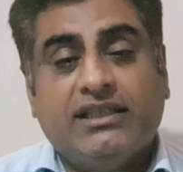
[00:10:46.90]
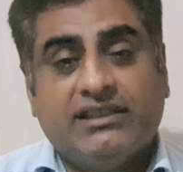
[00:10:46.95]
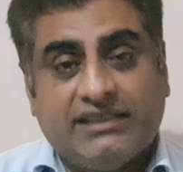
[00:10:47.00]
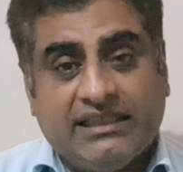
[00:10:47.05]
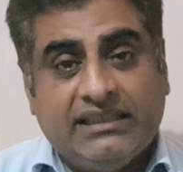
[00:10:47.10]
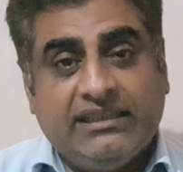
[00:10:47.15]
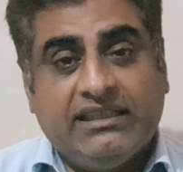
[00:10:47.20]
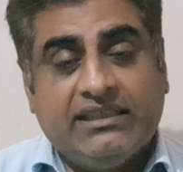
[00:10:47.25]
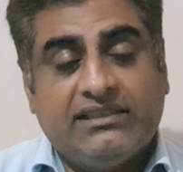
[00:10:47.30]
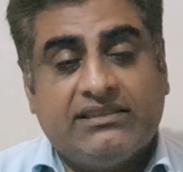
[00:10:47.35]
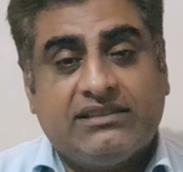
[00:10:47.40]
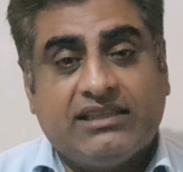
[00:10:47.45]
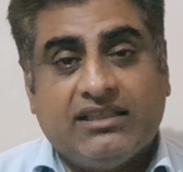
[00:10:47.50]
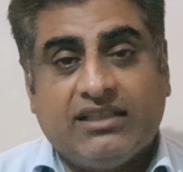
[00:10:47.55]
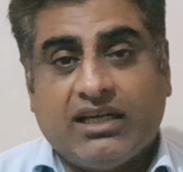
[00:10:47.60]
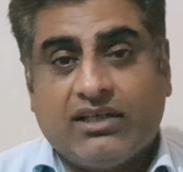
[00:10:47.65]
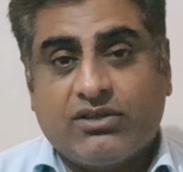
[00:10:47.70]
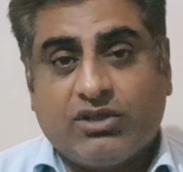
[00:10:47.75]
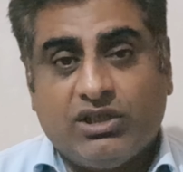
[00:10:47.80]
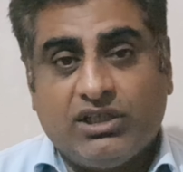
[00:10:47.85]

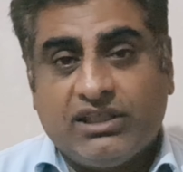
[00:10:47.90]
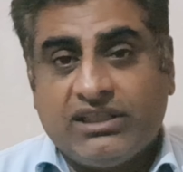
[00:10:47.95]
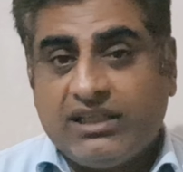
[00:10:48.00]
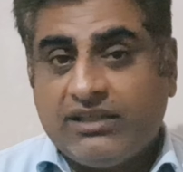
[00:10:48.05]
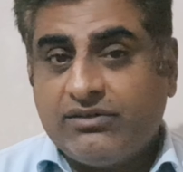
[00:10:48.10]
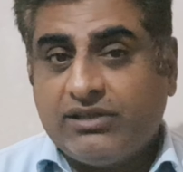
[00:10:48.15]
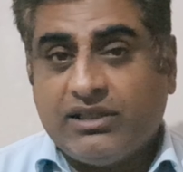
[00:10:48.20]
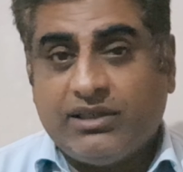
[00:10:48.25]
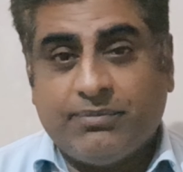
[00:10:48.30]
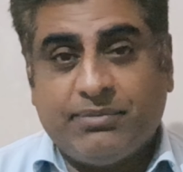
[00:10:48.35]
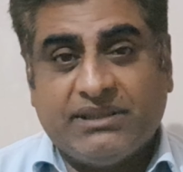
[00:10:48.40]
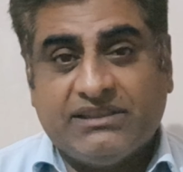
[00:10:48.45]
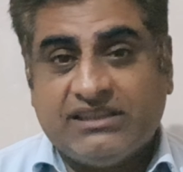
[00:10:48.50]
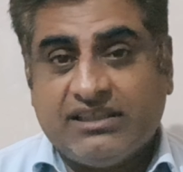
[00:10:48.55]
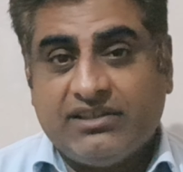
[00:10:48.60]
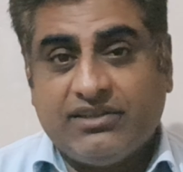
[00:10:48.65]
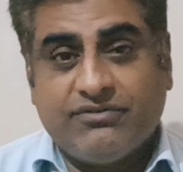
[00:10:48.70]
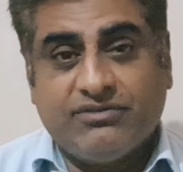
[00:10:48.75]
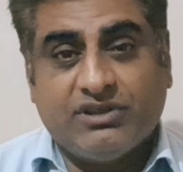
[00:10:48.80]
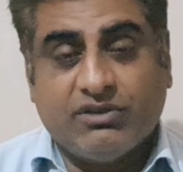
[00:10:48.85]
Seniors are calling their
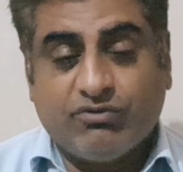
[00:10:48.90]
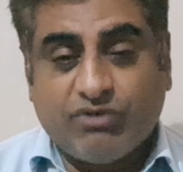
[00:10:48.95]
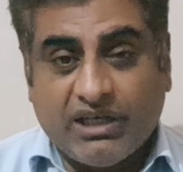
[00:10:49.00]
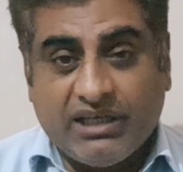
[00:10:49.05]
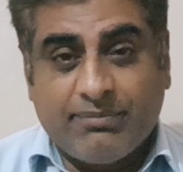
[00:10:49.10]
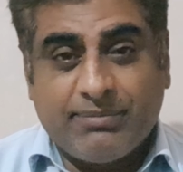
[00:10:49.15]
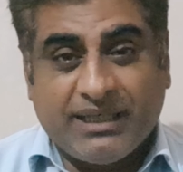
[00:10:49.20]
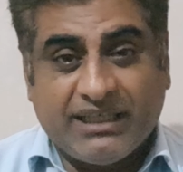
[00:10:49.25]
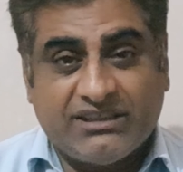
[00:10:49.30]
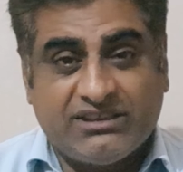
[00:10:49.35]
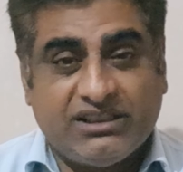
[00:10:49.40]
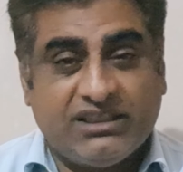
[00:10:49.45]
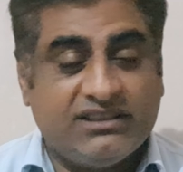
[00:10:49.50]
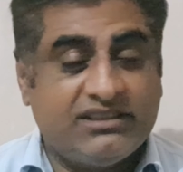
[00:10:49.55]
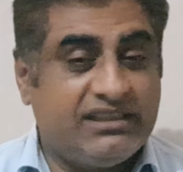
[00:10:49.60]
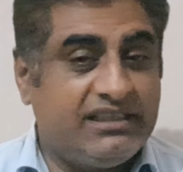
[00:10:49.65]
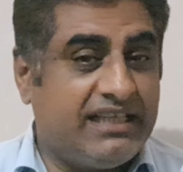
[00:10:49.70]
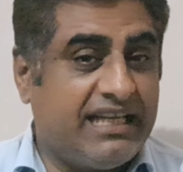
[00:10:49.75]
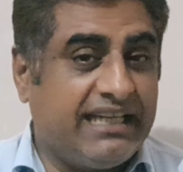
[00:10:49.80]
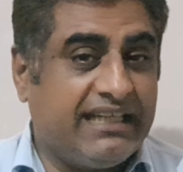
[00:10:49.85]
representatives with
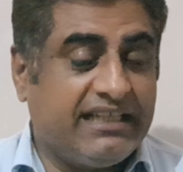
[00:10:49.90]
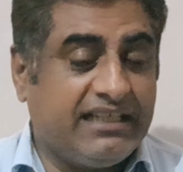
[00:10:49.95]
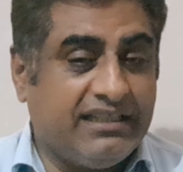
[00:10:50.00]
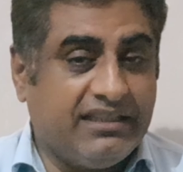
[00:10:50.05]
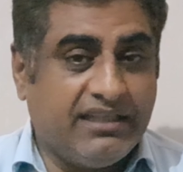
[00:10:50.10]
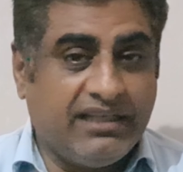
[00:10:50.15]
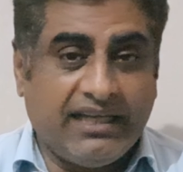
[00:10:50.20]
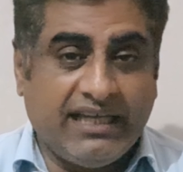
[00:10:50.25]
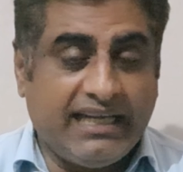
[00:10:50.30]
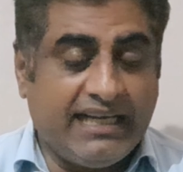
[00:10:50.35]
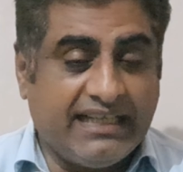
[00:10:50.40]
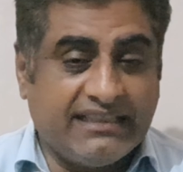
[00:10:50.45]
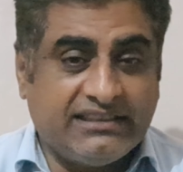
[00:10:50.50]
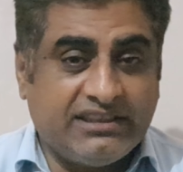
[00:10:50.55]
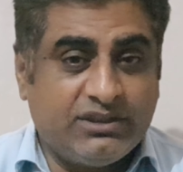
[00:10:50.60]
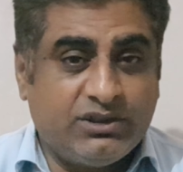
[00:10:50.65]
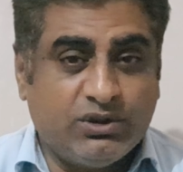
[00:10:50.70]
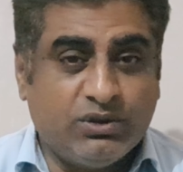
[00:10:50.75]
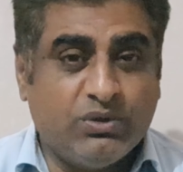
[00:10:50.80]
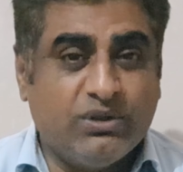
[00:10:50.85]
questions like,
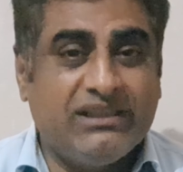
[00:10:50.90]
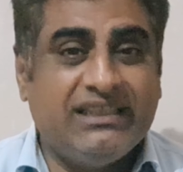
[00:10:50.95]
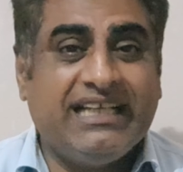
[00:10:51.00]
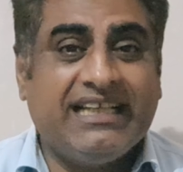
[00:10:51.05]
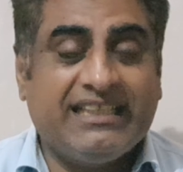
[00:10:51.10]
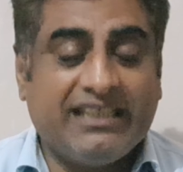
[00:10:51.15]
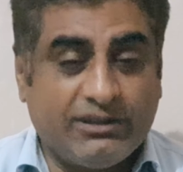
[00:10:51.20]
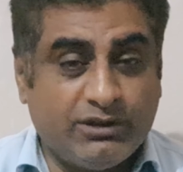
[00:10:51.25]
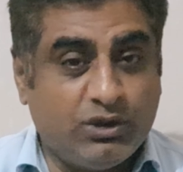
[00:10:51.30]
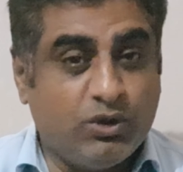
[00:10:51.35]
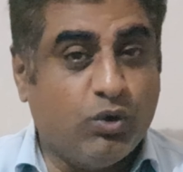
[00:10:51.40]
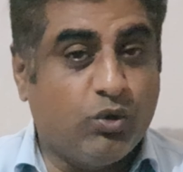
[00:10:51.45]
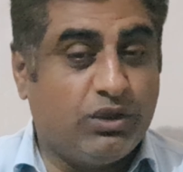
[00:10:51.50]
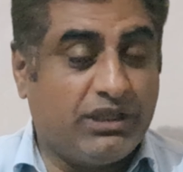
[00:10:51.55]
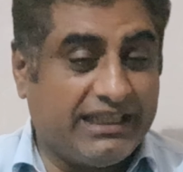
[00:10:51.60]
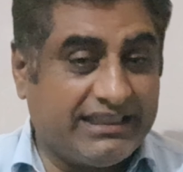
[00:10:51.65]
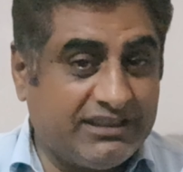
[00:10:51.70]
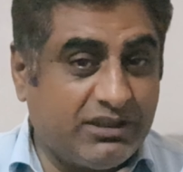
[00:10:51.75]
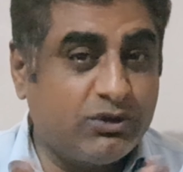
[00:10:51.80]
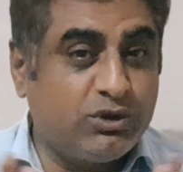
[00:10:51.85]
"Is it true there's no
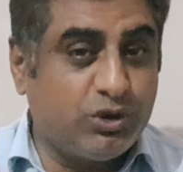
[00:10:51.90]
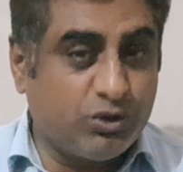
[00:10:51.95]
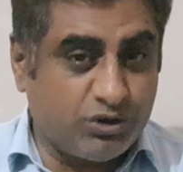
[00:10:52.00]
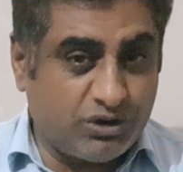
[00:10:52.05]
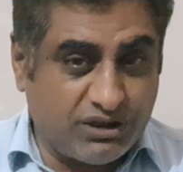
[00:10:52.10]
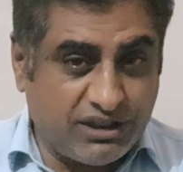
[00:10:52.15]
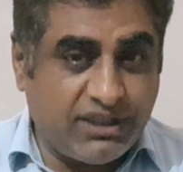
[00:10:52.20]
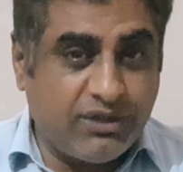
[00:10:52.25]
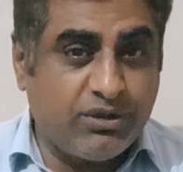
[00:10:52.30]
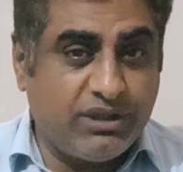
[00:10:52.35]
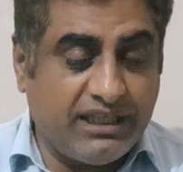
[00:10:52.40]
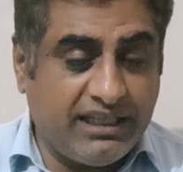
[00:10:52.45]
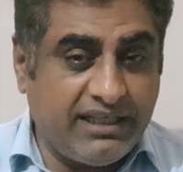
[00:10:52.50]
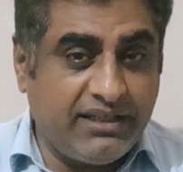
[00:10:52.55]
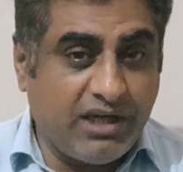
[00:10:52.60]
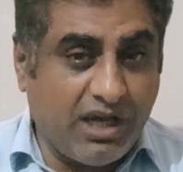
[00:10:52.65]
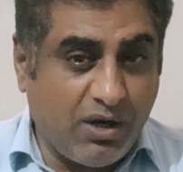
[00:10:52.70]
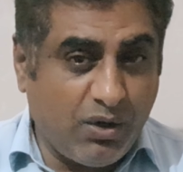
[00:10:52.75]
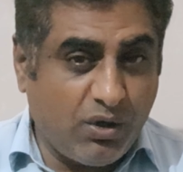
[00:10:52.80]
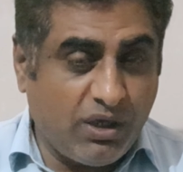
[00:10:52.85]
tax on Social
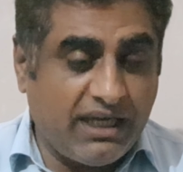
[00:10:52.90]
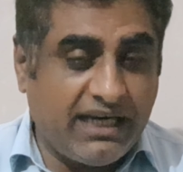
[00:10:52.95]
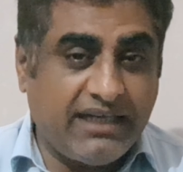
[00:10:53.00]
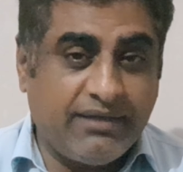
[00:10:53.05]
Security now?"